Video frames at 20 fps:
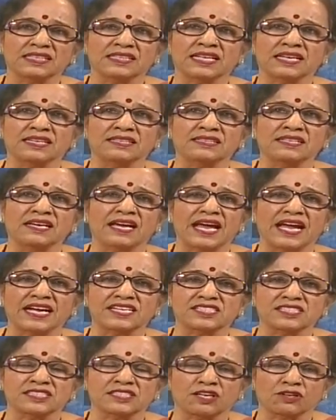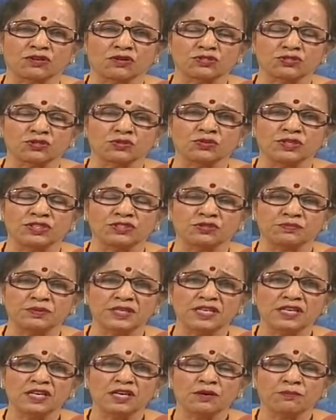then the actions are also going to
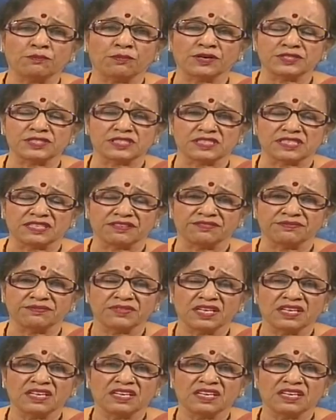be positive.